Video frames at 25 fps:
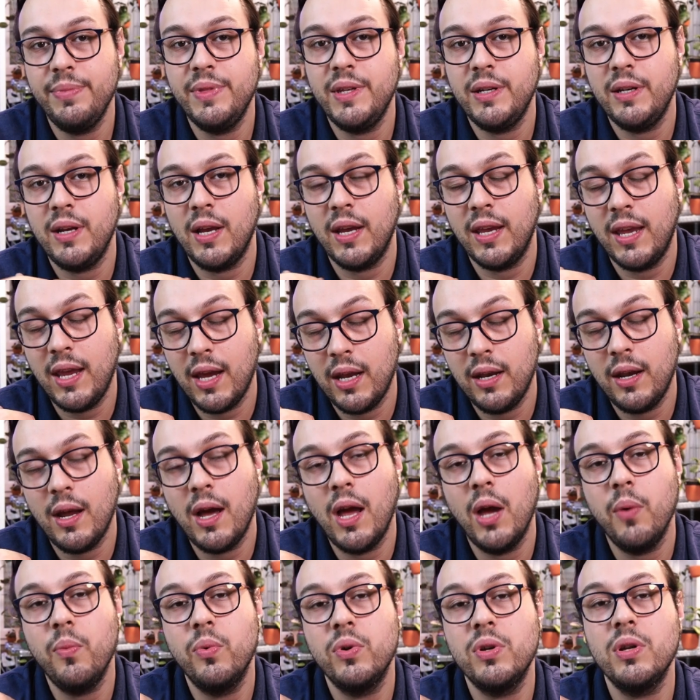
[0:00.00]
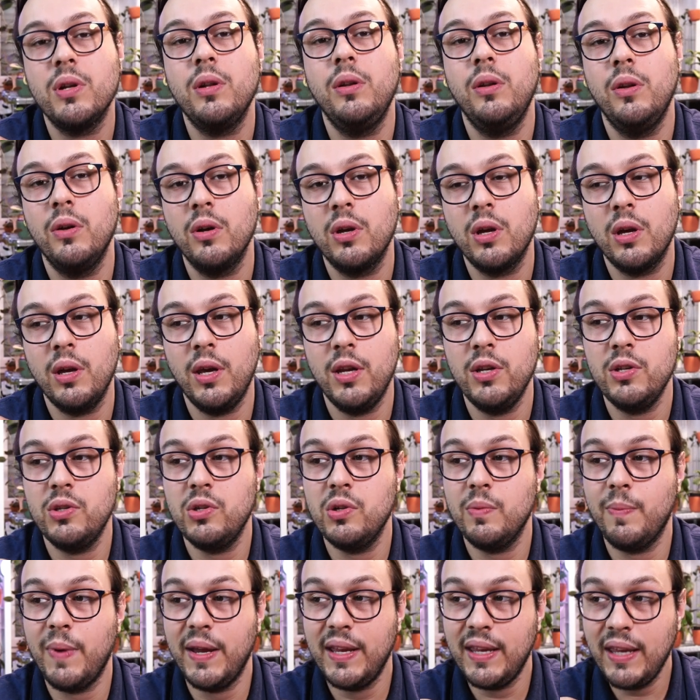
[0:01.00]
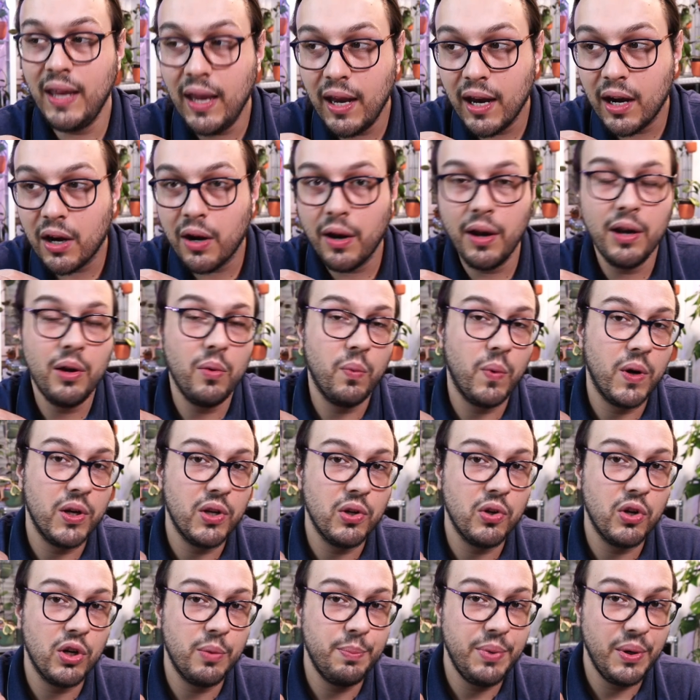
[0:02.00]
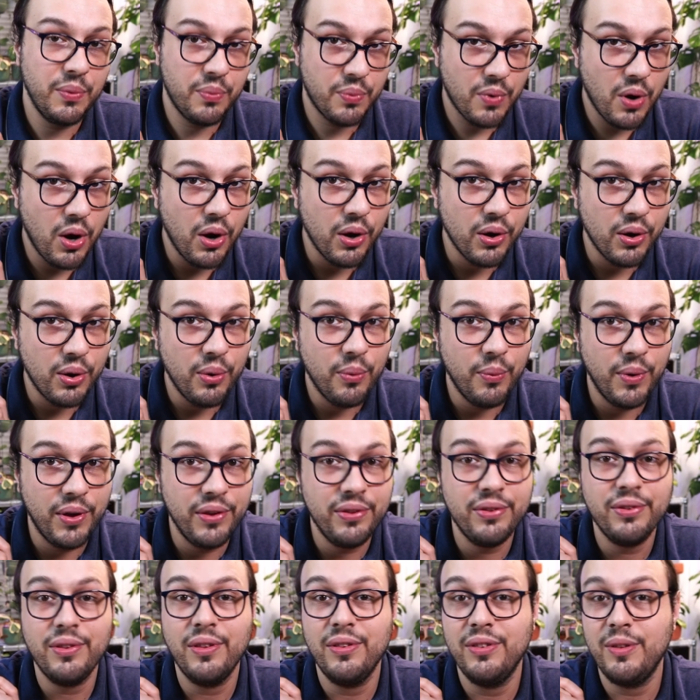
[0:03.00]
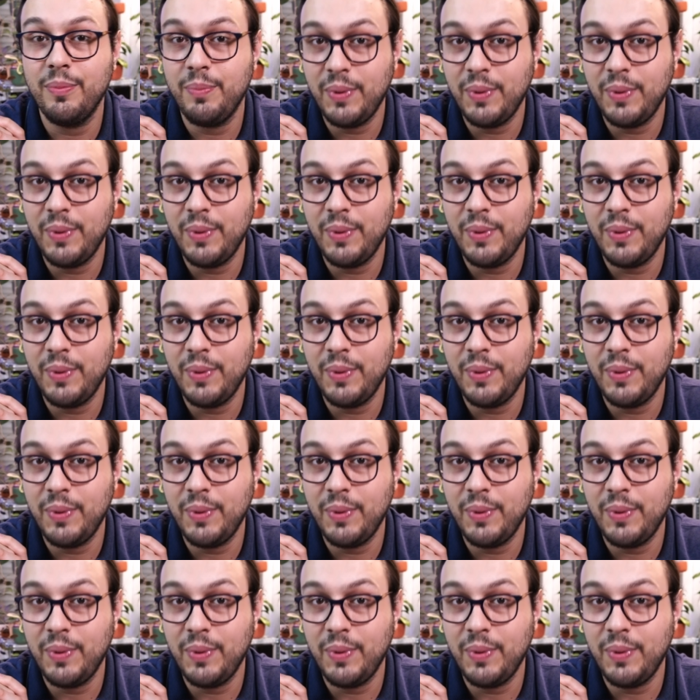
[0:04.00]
Then again, I would look into my care and what could be wrong with the